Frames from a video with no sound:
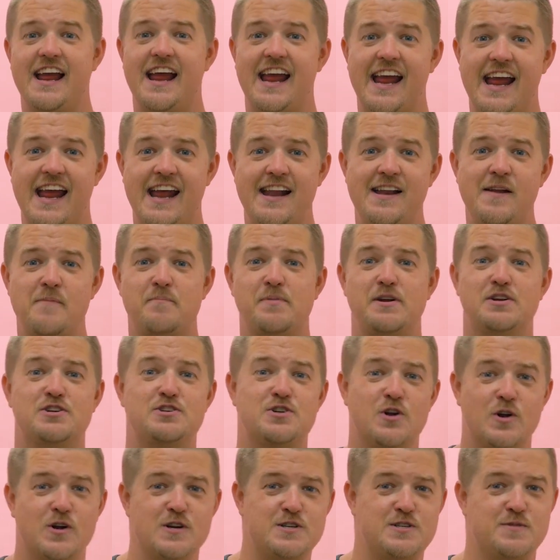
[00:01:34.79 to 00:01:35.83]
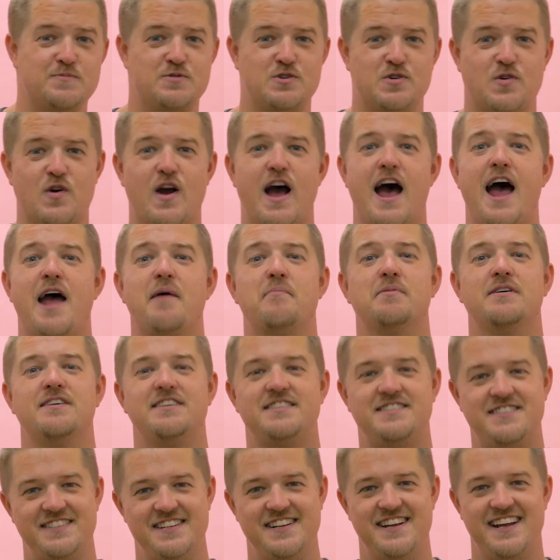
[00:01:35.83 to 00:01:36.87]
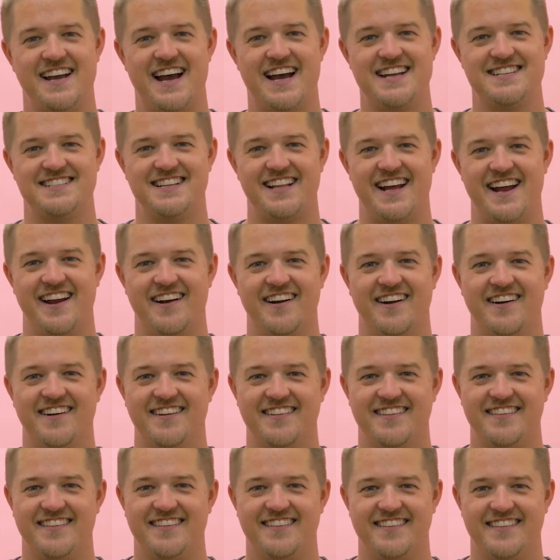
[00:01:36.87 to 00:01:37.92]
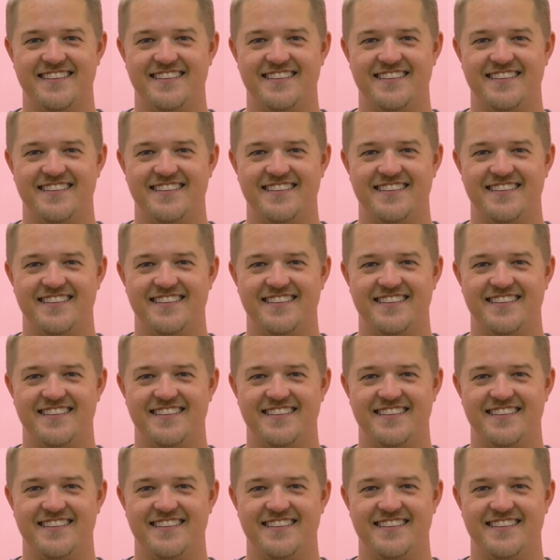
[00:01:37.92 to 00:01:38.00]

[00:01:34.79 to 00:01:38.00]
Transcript: and be sure to subscribe. See you guys later.